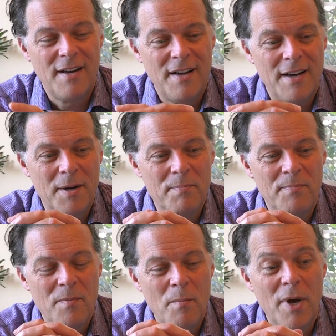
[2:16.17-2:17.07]
Um,
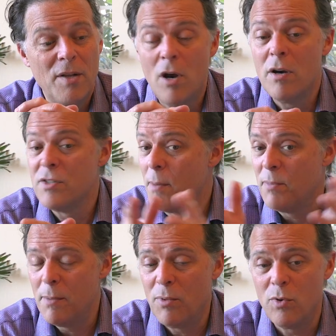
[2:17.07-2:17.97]
but there are some
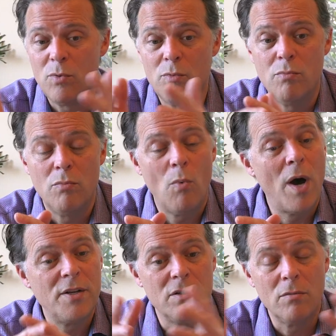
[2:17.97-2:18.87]
people who
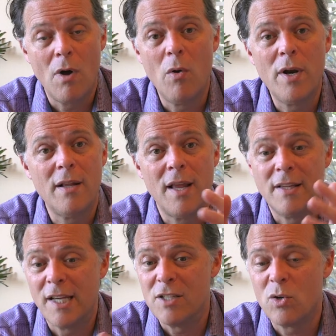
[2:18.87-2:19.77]
want to own it. They
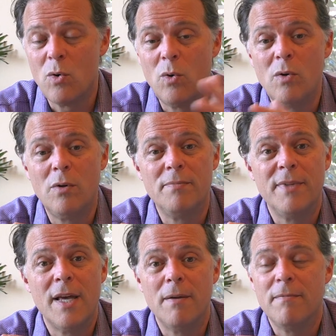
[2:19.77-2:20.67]
think it's cool.
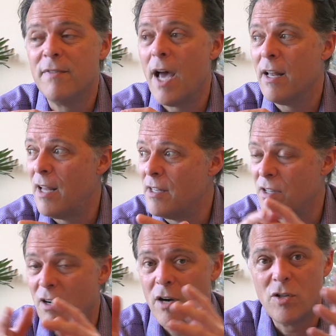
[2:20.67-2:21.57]
They've got lots
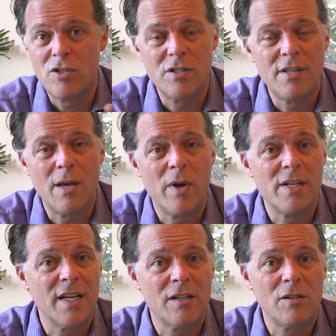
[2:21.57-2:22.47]
of cartridges they want
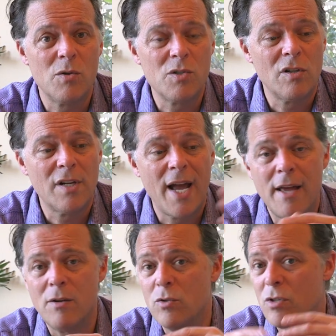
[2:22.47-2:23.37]
to take a closer look
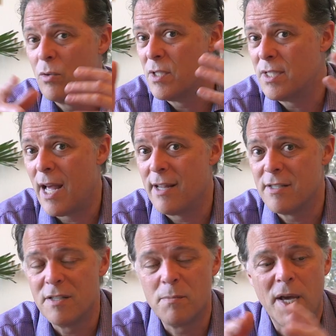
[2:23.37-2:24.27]
at, do the
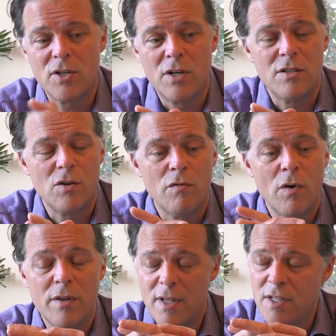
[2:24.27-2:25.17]
stylus inspection and so
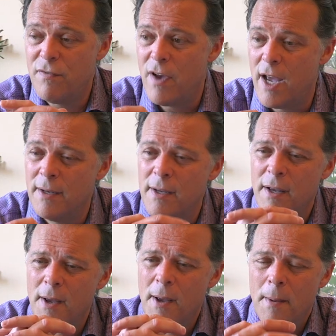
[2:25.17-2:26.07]
forth, and that's fine.
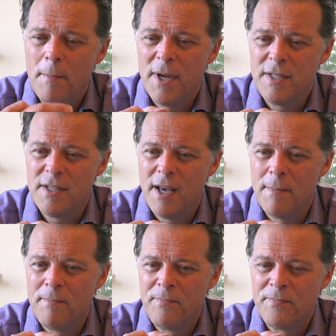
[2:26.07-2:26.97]
But
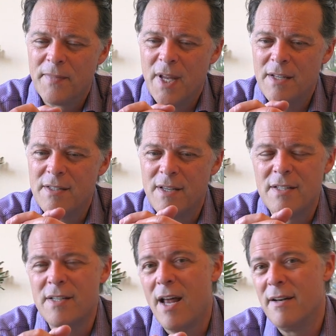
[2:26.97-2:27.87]
um, it's,
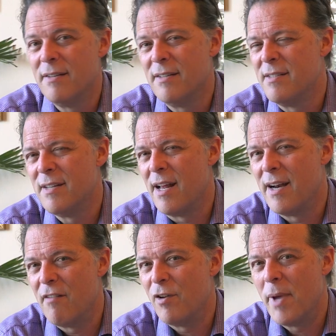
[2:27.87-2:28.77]
it's, not, it's not
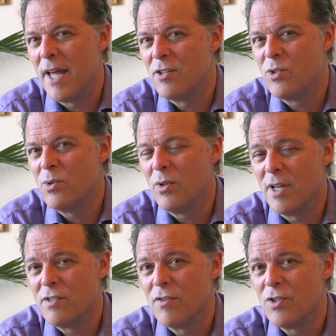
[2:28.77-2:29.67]
an everyman's tool,
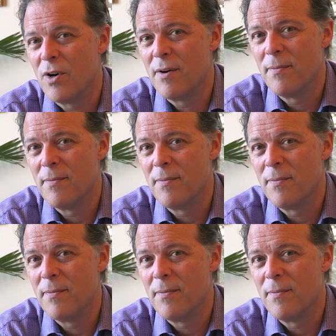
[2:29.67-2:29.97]
that's for sure.